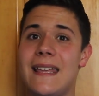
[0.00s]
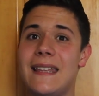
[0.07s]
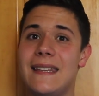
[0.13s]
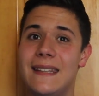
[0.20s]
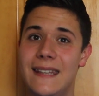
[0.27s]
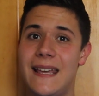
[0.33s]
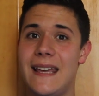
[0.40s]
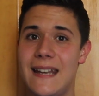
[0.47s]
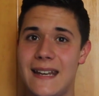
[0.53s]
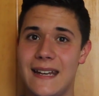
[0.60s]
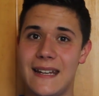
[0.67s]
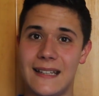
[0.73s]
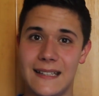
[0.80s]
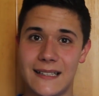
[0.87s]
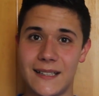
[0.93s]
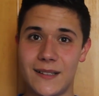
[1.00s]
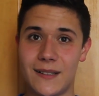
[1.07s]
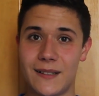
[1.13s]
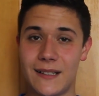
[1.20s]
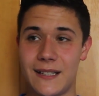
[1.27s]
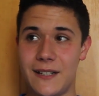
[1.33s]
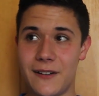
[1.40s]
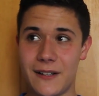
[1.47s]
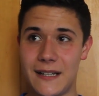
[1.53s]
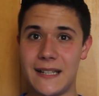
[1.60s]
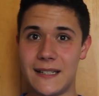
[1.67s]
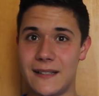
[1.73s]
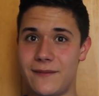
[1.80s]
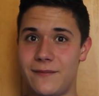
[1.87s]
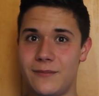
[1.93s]
then you're in
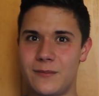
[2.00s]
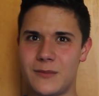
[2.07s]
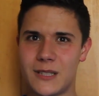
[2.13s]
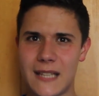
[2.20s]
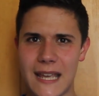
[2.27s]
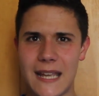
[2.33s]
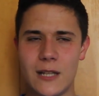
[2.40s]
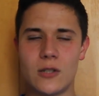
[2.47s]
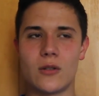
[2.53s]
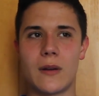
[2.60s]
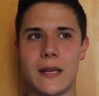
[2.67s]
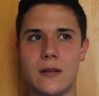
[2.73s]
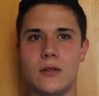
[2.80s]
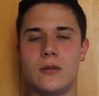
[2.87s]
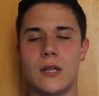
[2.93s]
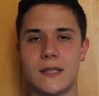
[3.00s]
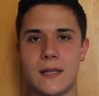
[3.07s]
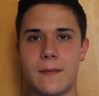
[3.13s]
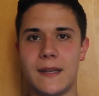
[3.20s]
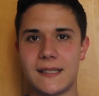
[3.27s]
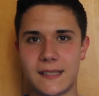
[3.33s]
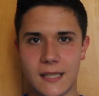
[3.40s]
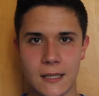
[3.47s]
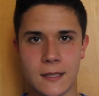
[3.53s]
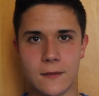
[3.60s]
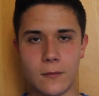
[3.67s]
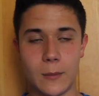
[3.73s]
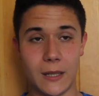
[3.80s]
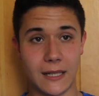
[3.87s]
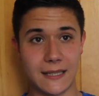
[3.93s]
need of gauge, okay, does it make sense for
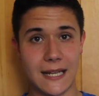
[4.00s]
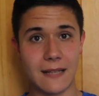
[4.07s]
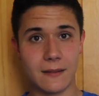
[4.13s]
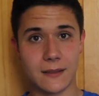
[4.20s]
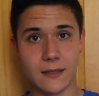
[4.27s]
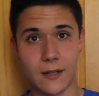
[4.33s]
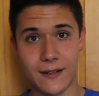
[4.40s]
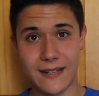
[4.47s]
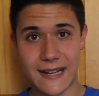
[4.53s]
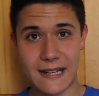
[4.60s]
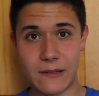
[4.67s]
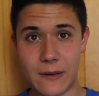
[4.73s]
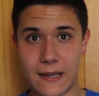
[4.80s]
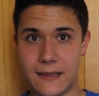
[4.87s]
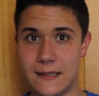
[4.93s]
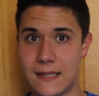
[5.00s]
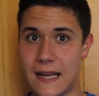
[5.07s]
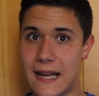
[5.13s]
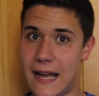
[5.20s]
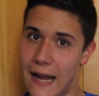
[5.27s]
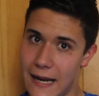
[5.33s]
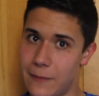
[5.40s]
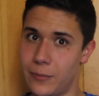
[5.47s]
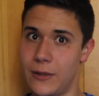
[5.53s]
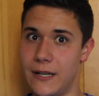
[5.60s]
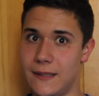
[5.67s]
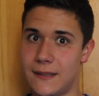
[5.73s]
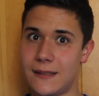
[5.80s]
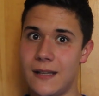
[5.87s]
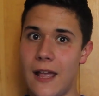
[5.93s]
me to take this card now at this high
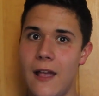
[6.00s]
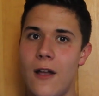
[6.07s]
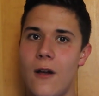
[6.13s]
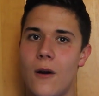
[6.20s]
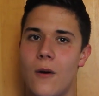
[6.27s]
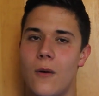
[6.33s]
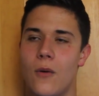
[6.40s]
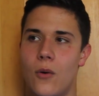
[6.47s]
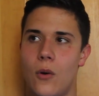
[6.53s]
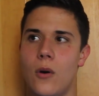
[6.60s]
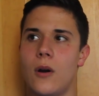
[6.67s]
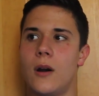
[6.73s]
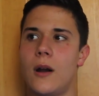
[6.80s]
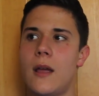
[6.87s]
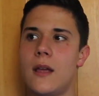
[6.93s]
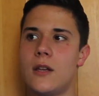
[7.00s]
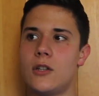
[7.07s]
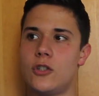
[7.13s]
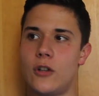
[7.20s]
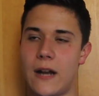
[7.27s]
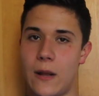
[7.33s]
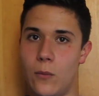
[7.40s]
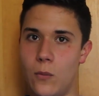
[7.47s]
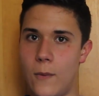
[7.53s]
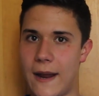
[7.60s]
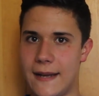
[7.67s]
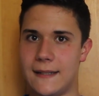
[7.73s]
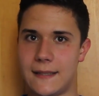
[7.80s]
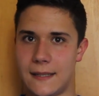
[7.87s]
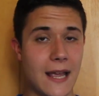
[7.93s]
price, or should I
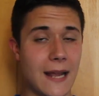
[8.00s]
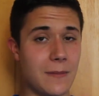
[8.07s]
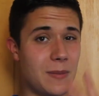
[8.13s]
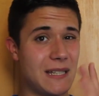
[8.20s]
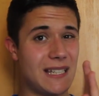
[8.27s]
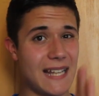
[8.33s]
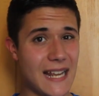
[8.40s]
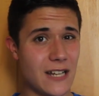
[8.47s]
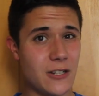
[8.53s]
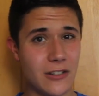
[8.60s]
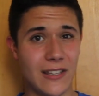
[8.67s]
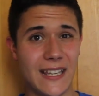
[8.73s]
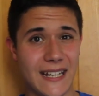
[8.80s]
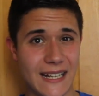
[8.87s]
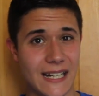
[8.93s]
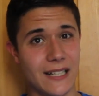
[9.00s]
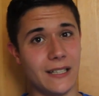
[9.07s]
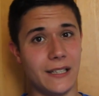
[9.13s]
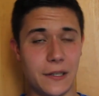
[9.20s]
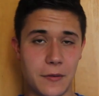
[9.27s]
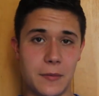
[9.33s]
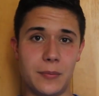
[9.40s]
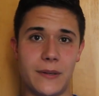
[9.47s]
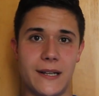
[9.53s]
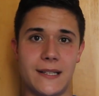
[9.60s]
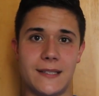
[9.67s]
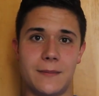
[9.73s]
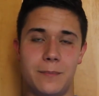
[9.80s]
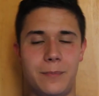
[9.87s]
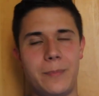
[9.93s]
wait and potentially get it at a lower
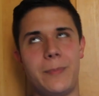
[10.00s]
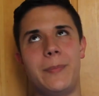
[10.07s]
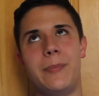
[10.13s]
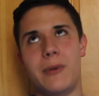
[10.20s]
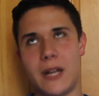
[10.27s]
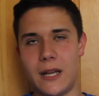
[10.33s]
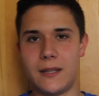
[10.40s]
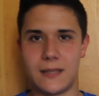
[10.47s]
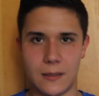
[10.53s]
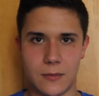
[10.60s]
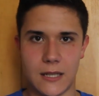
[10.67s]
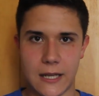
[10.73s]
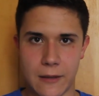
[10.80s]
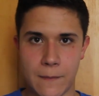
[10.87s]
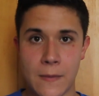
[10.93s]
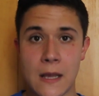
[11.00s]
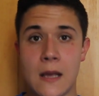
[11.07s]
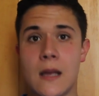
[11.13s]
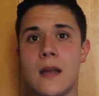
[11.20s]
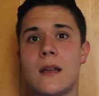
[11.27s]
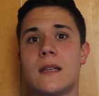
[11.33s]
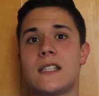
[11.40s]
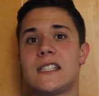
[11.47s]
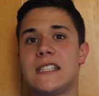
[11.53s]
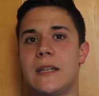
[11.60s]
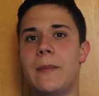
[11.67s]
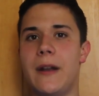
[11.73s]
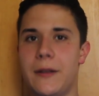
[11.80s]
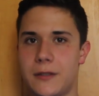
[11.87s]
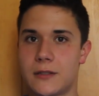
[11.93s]
price, but at the same time,
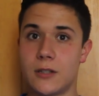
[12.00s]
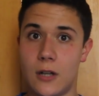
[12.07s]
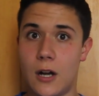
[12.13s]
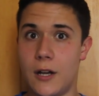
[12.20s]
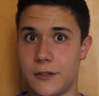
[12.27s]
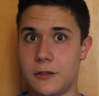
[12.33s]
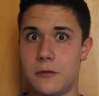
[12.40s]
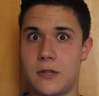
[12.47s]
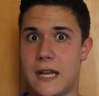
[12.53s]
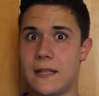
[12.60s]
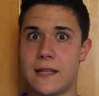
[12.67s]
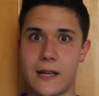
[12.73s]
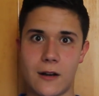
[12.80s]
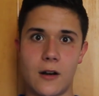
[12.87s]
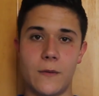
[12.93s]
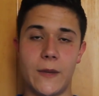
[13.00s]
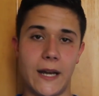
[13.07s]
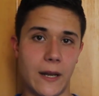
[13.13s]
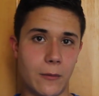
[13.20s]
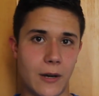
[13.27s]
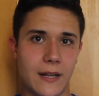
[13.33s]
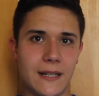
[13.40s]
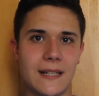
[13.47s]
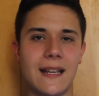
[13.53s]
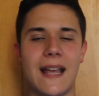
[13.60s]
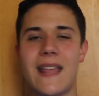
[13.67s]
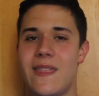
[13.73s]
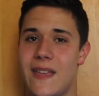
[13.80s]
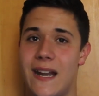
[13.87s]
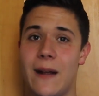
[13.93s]
someone else could also take that card that I wanted,
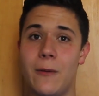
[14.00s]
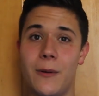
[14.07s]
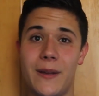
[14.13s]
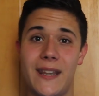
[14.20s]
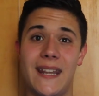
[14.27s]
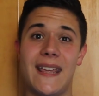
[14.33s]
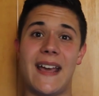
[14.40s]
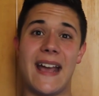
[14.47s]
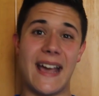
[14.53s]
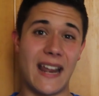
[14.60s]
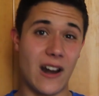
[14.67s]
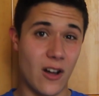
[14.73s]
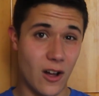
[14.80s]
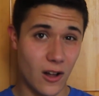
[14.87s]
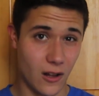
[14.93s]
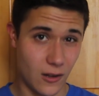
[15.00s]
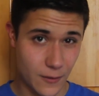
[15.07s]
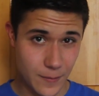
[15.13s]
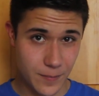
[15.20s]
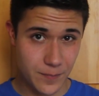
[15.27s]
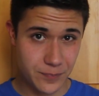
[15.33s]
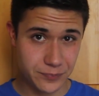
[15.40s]
and then I won't get it at all.